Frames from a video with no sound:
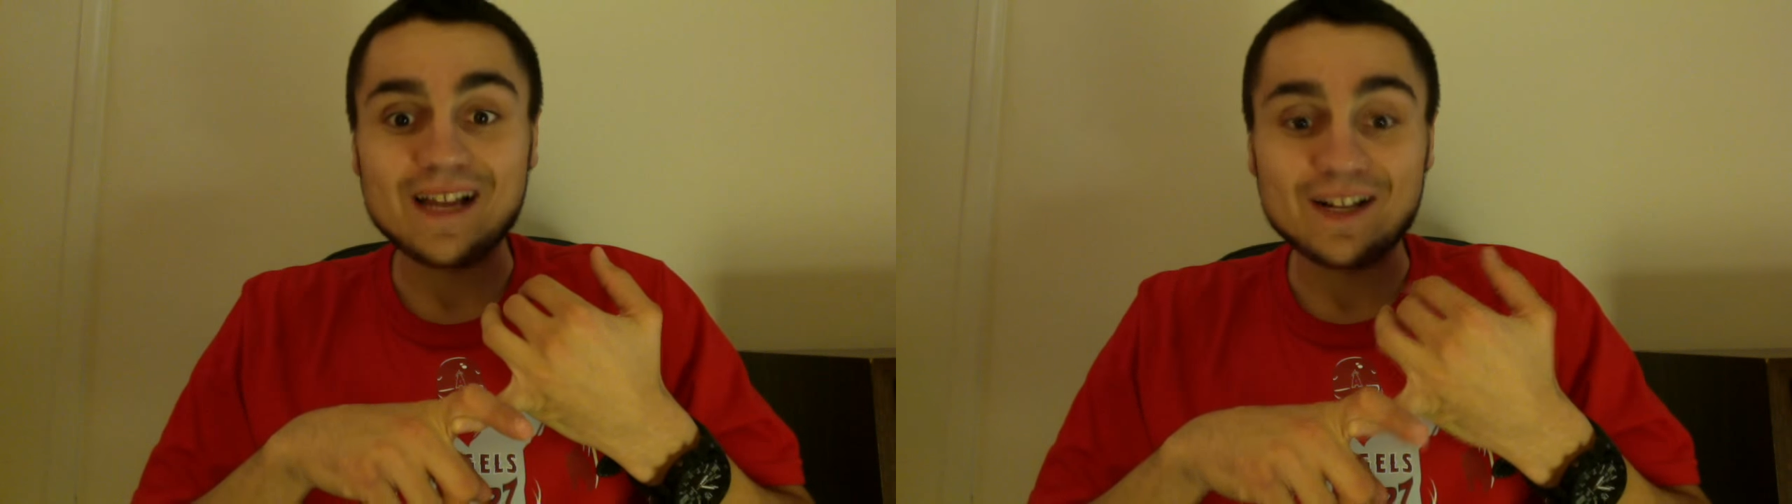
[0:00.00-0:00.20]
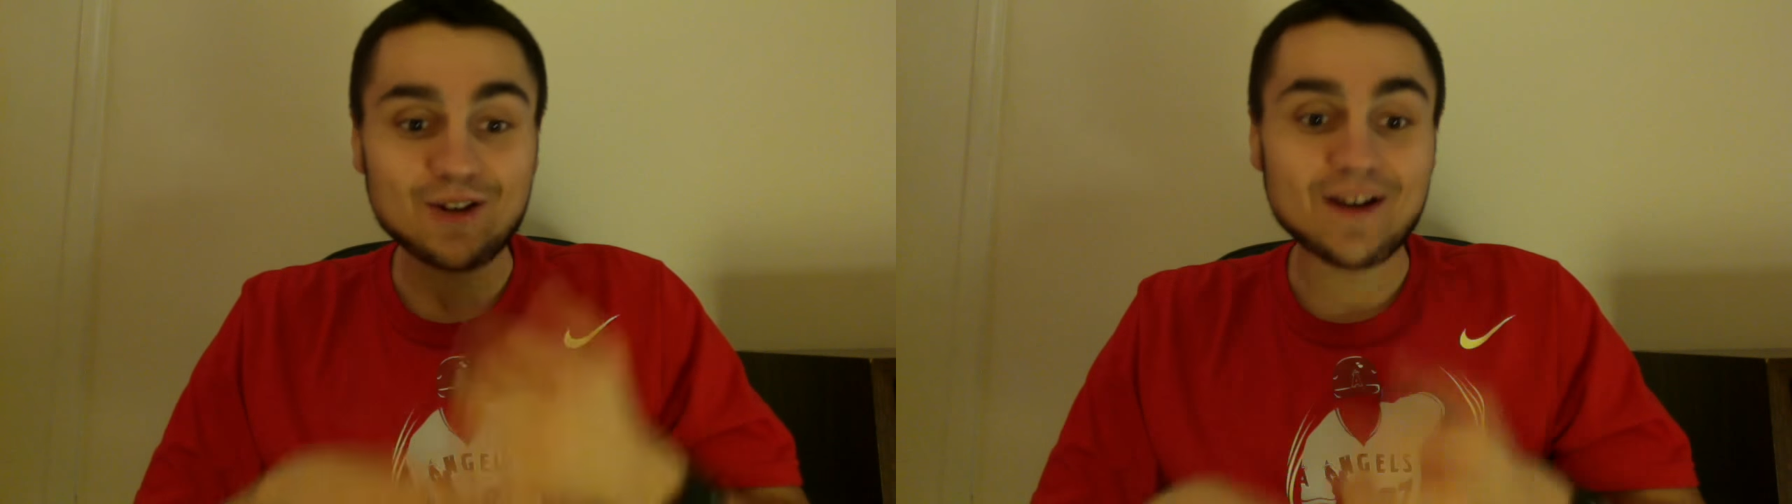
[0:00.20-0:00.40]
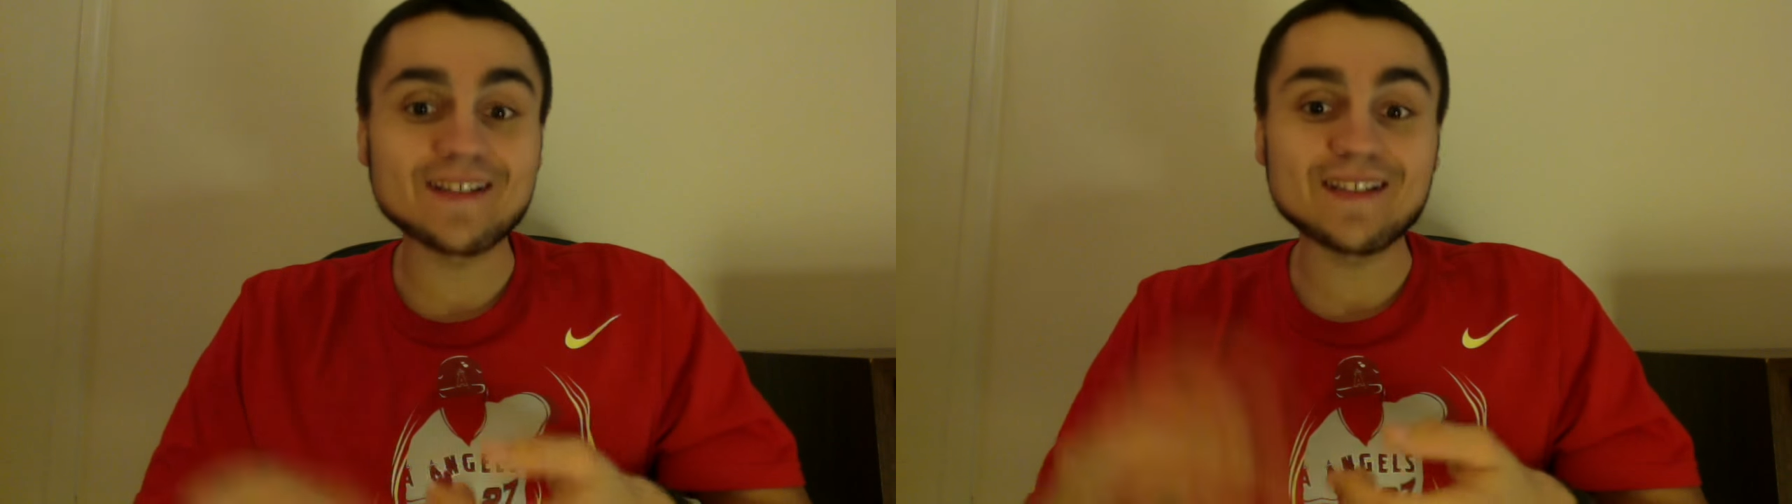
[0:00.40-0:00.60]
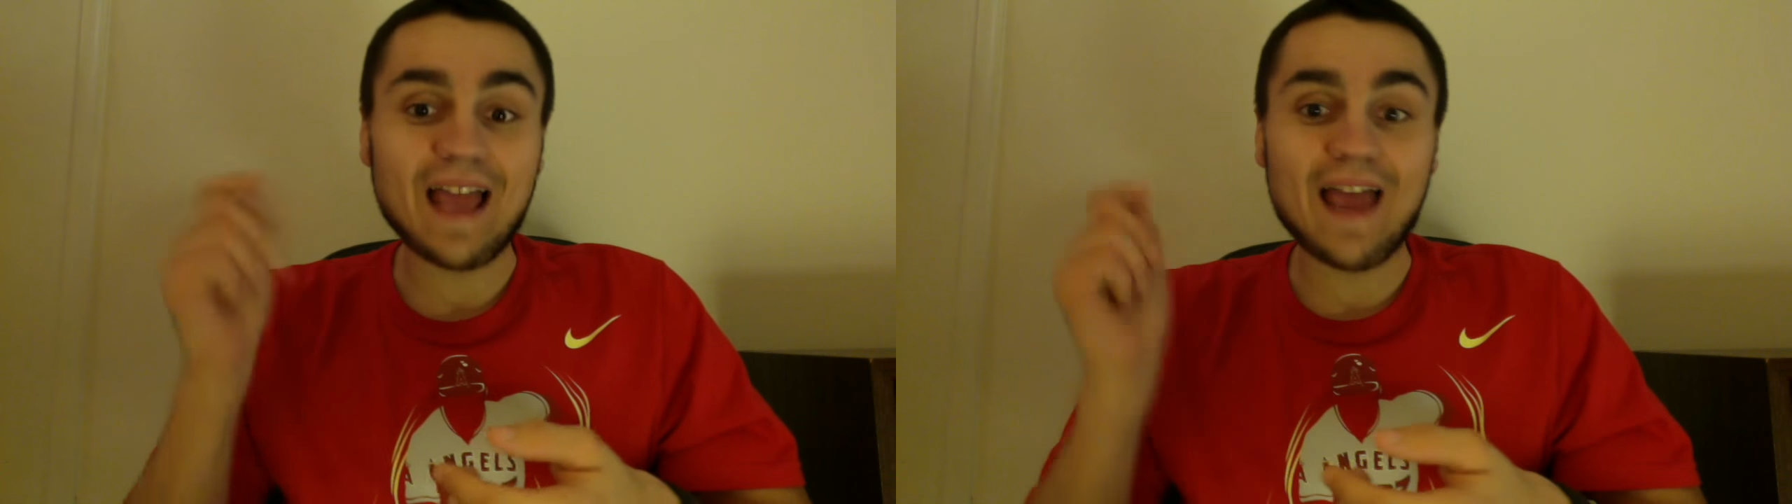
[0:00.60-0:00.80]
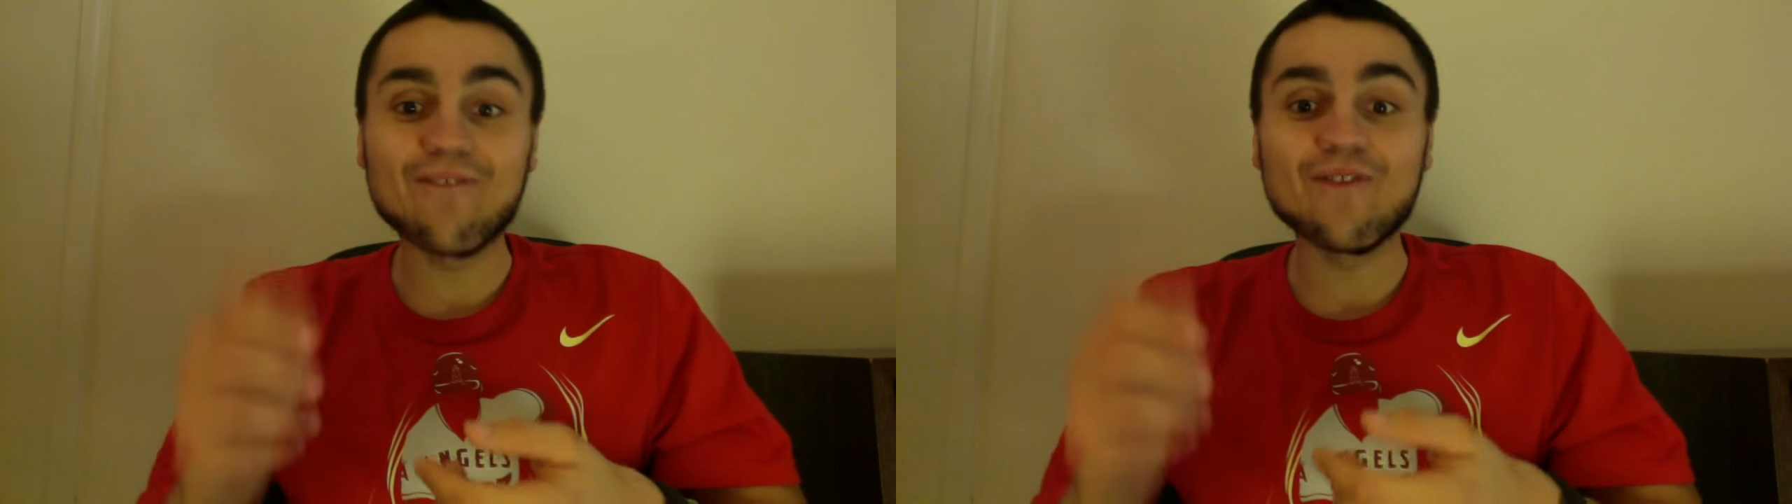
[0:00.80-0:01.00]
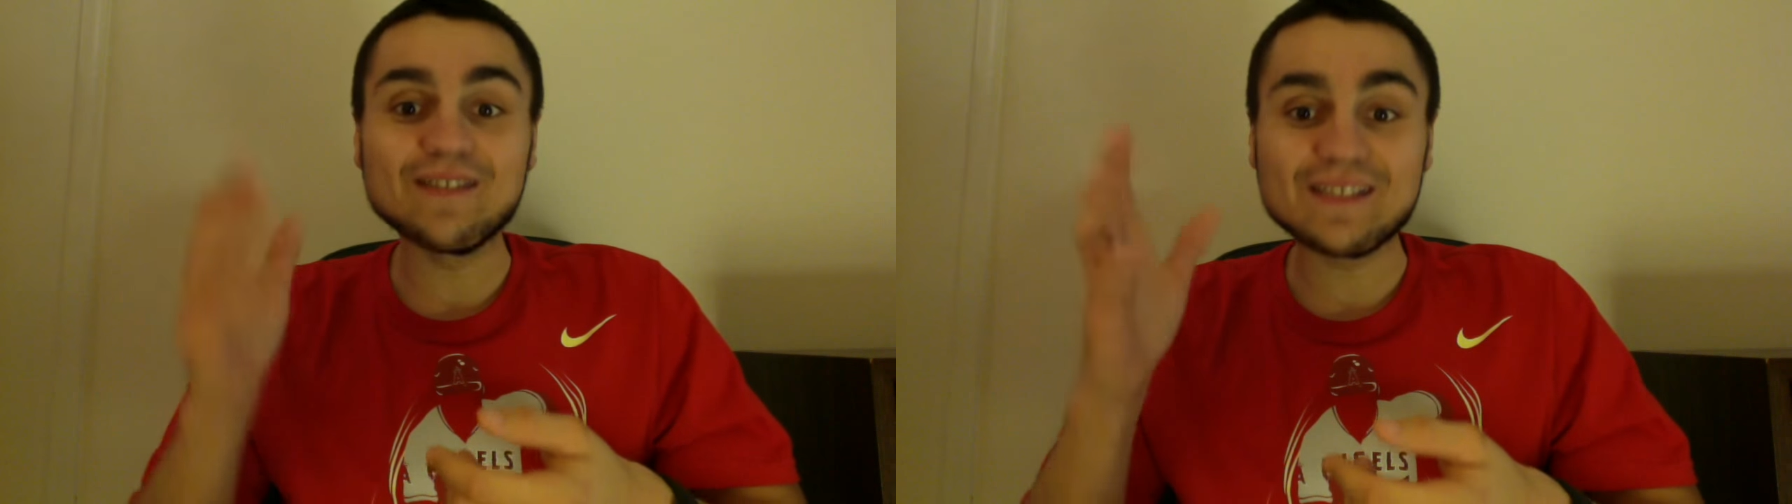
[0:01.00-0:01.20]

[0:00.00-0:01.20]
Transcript: That trade just every